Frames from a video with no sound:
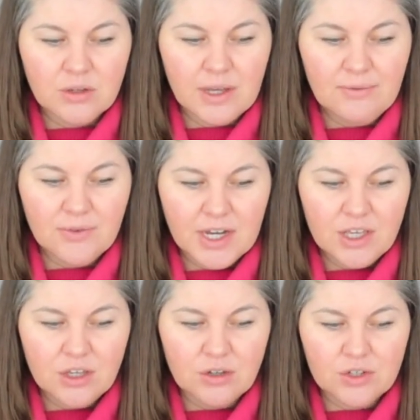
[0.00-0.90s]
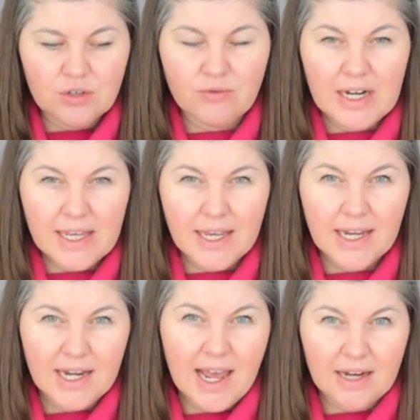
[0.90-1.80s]
invite you to really
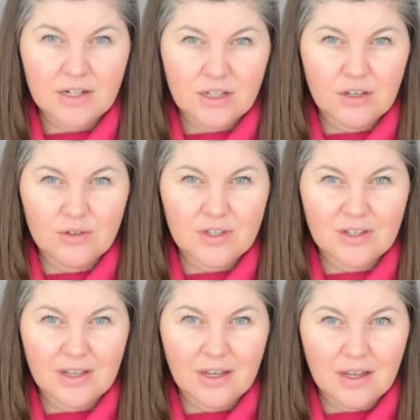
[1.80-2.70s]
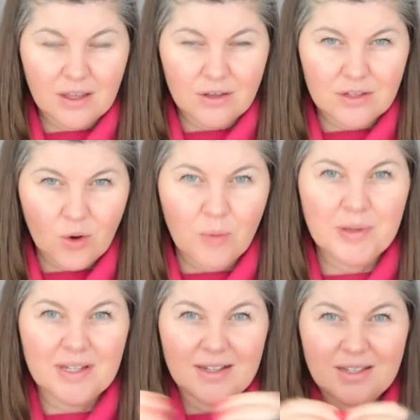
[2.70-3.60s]
connect those
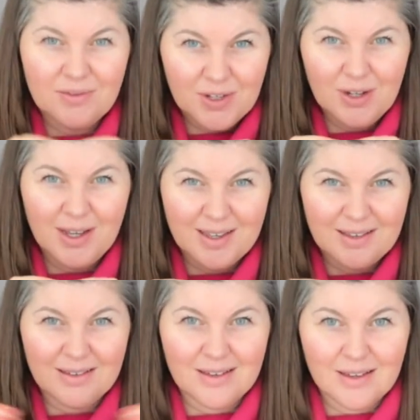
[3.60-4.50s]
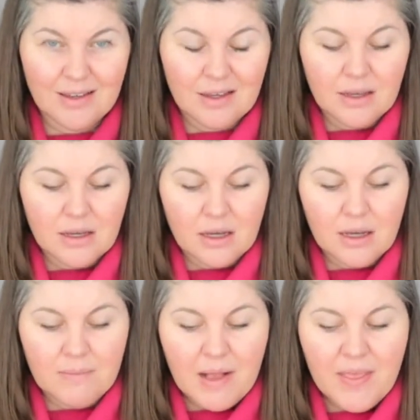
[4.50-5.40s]
opposites, if you like.
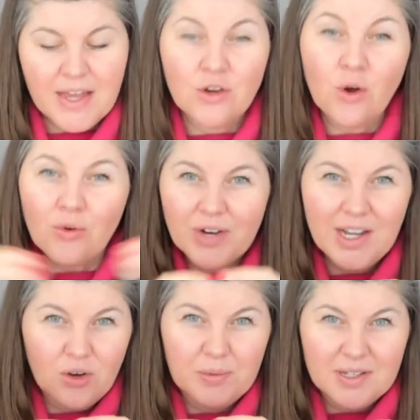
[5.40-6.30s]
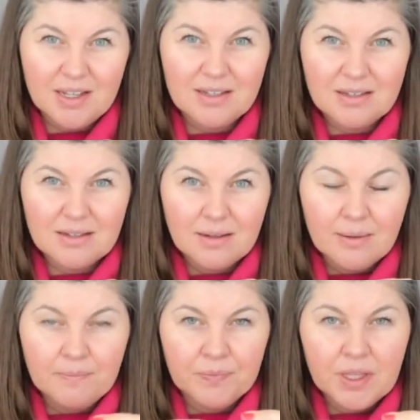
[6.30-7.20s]
And they're not really opposites.
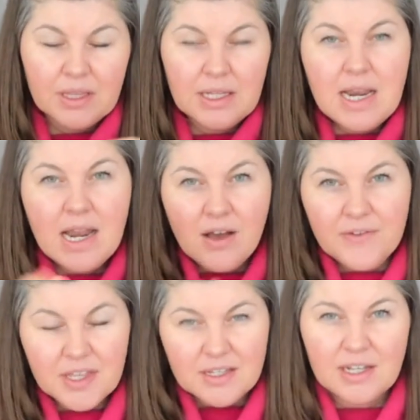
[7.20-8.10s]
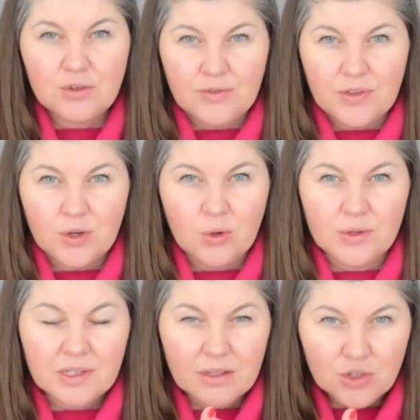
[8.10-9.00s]
The love at the center of the
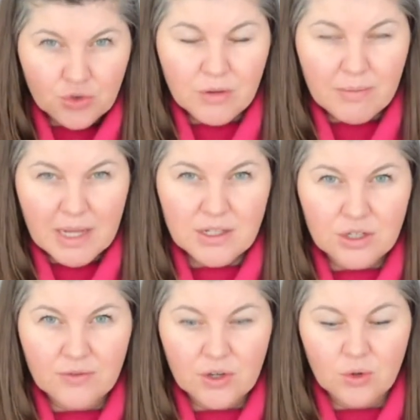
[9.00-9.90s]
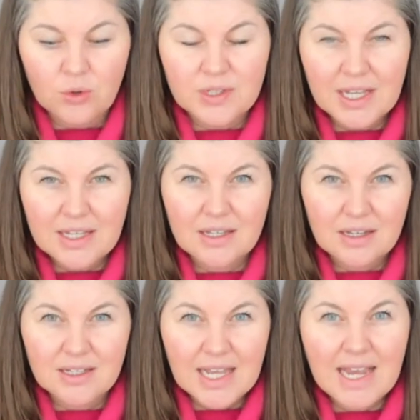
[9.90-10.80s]
course, the true message of the course, is a
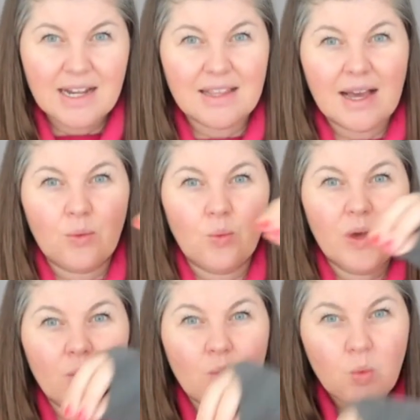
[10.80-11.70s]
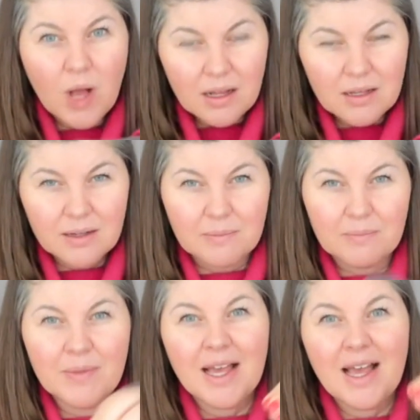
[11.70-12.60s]
container that will
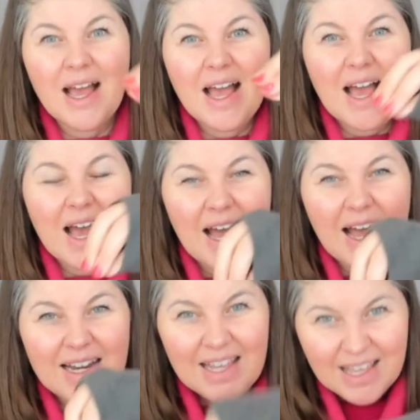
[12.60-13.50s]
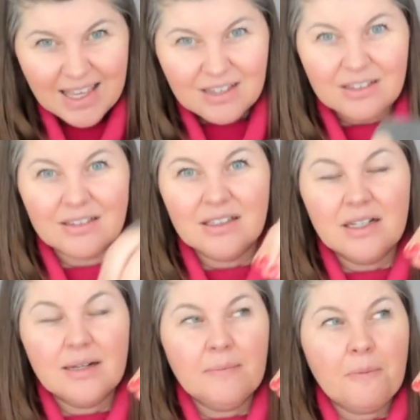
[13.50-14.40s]
welcome and heal
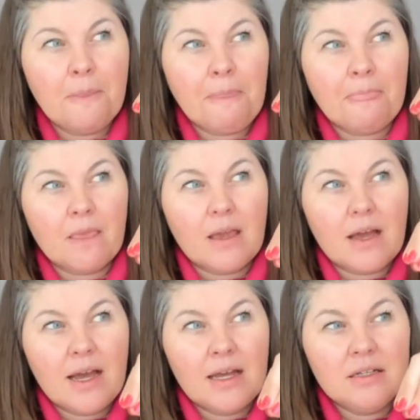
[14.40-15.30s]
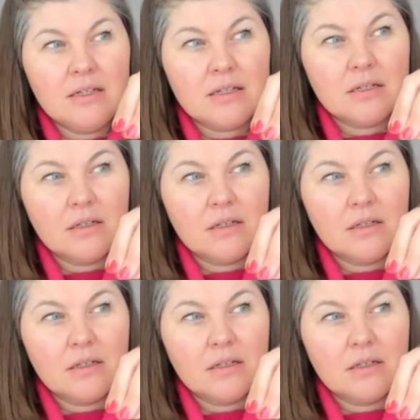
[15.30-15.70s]
and